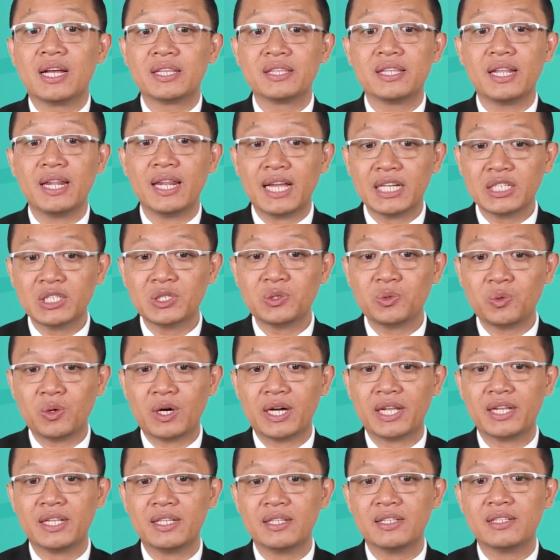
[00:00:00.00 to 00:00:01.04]
The last
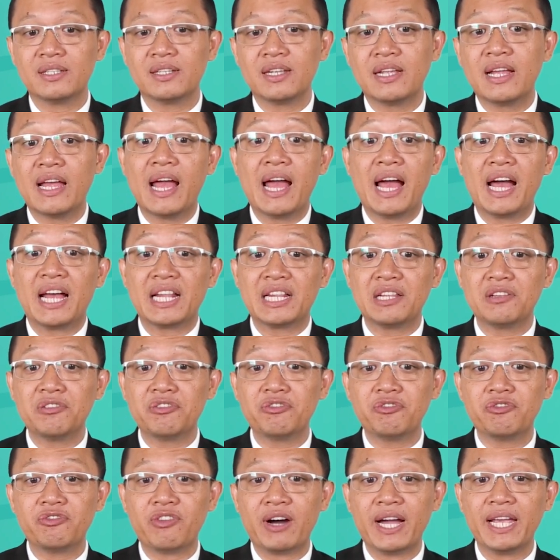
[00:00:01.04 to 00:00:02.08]
one, the
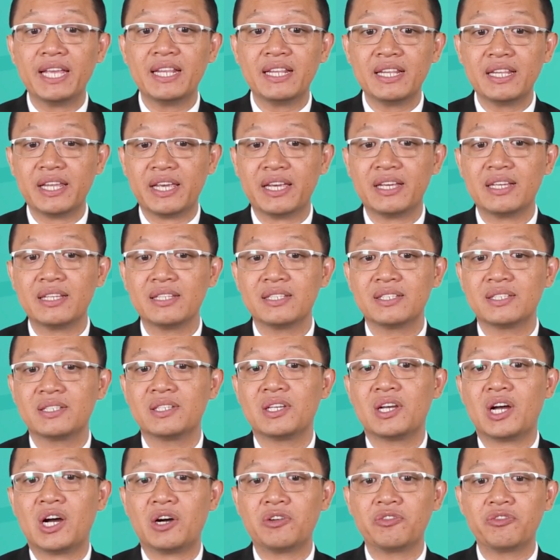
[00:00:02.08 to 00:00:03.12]
findings
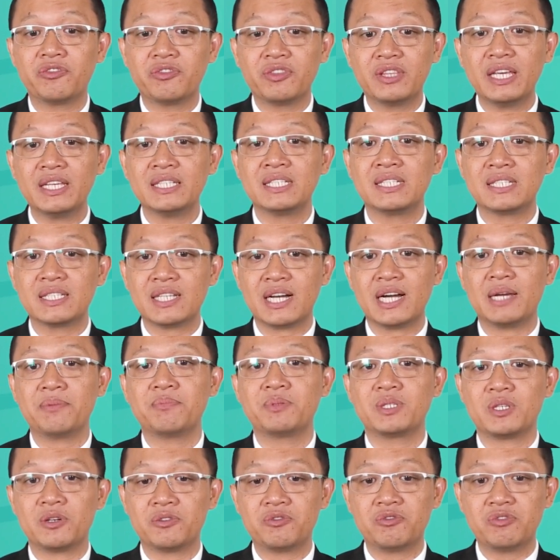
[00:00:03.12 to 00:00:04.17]
of these
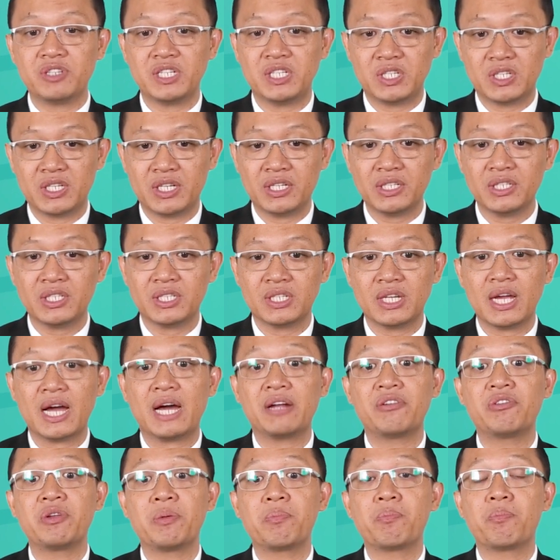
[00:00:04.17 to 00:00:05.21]
types of research
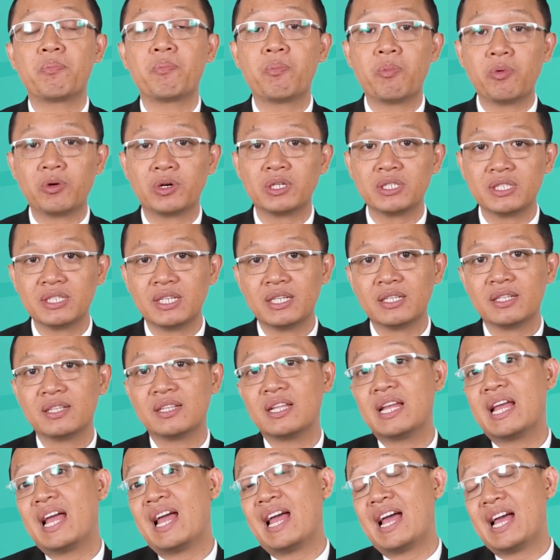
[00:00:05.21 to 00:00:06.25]
are reported
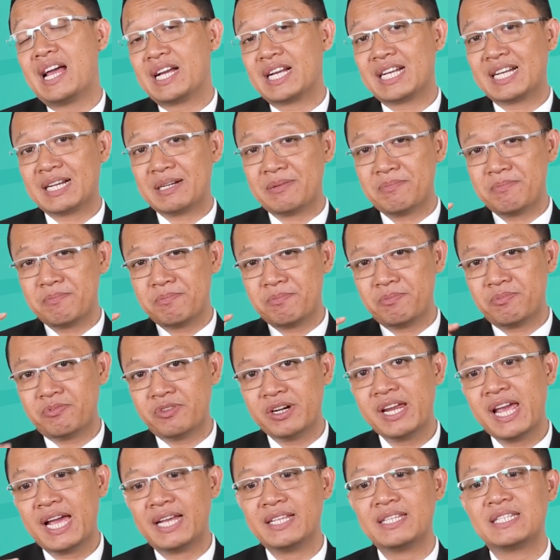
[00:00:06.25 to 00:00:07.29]

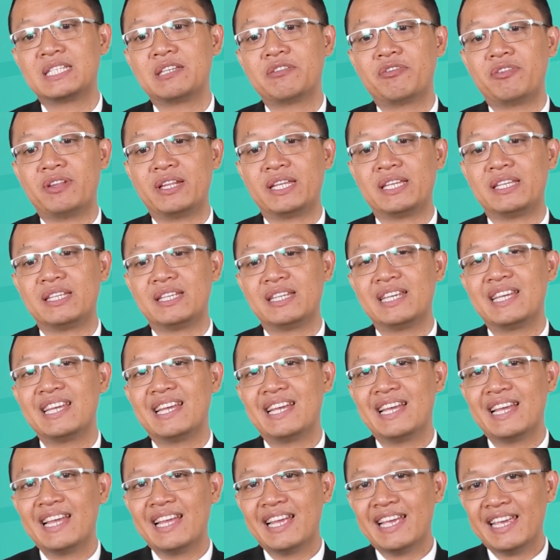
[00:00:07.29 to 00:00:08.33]
comprehensively,
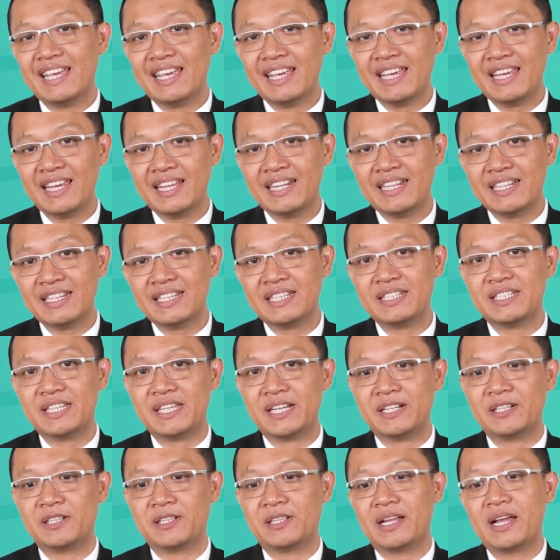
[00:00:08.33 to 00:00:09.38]
in
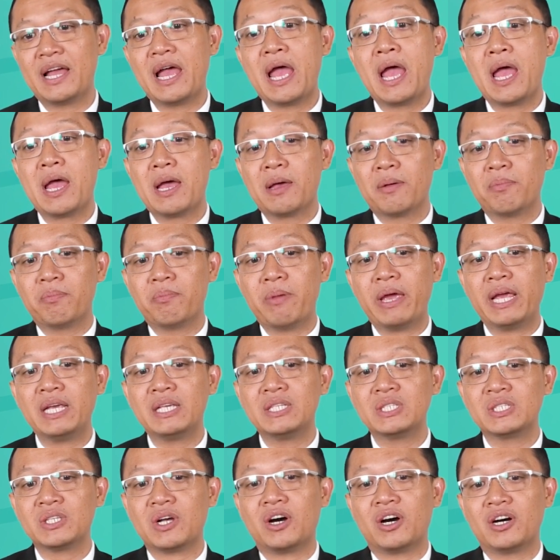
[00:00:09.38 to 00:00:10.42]
detail,
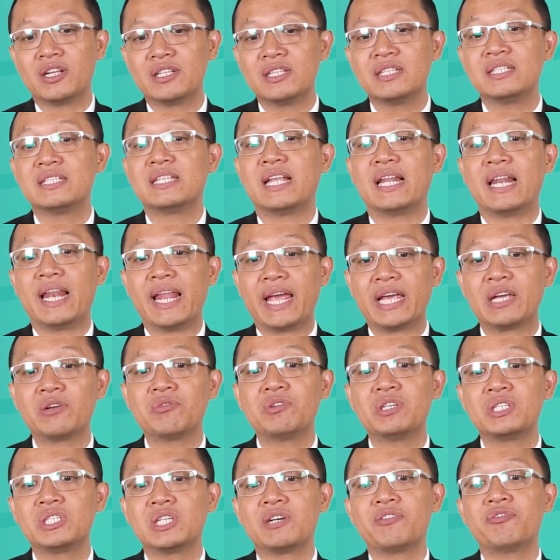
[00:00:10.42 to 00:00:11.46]
based on the
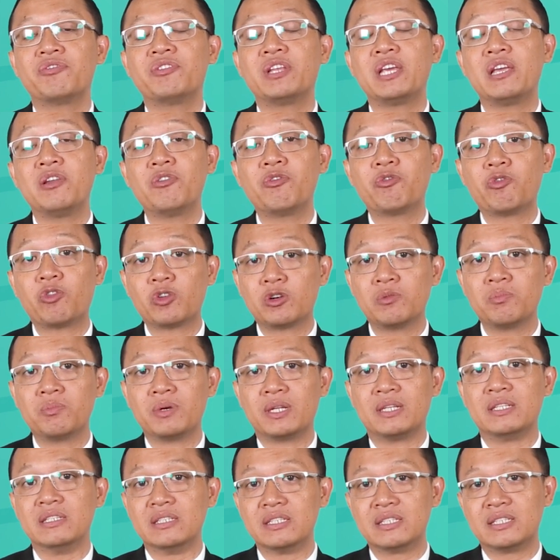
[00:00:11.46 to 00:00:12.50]
language of the
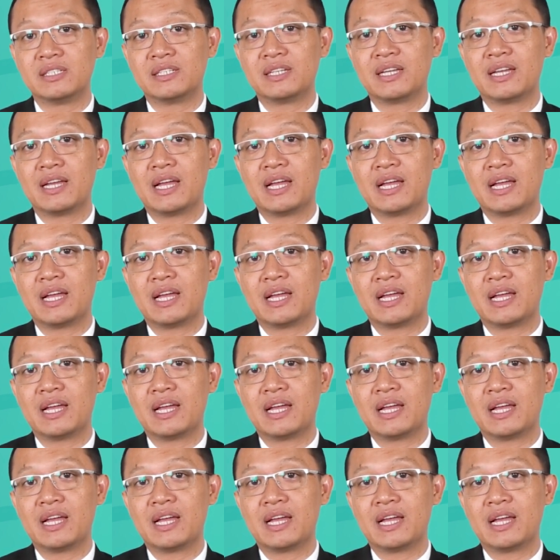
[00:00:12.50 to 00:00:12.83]
informants,